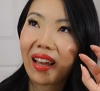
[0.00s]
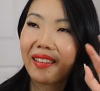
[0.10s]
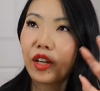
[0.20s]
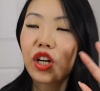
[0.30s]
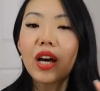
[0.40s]

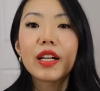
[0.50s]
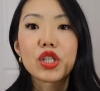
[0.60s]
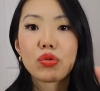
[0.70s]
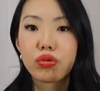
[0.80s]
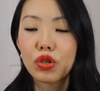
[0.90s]
they're not
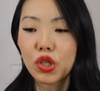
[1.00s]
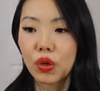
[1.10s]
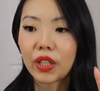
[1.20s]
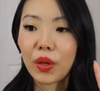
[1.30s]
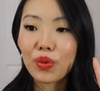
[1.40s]
as
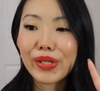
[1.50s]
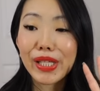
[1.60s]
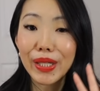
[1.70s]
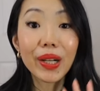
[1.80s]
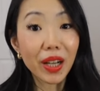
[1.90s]
crucial. They will
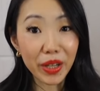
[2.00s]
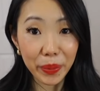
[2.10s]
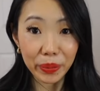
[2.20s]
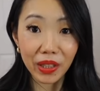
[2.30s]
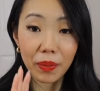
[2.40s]
still
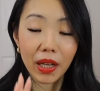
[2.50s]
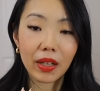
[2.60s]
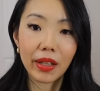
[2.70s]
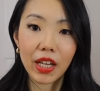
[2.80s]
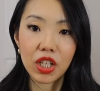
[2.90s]
complete my
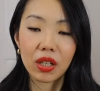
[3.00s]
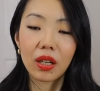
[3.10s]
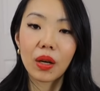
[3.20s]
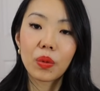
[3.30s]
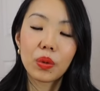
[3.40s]
collection
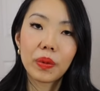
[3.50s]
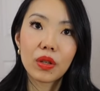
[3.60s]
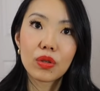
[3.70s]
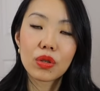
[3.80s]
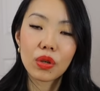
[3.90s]
and I will
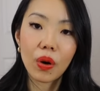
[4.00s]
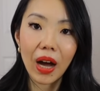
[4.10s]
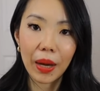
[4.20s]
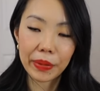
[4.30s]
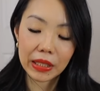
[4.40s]
be so
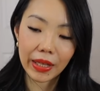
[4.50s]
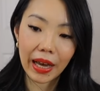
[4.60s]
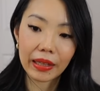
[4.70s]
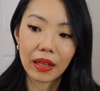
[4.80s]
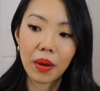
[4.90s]
happy to
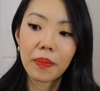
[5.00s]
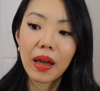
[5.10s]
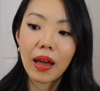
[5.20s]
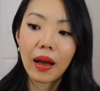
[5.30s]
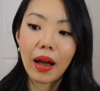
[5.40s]
add them.
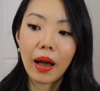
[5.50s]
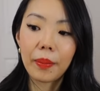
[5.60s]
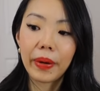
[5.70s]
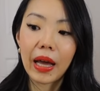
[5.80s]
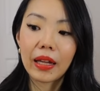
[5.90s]
Uh,
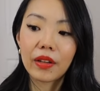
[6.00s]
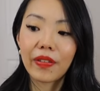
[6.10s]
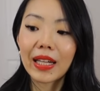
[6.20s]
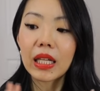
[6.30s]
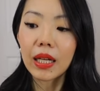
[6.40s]
but if
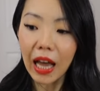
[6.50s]
I didn't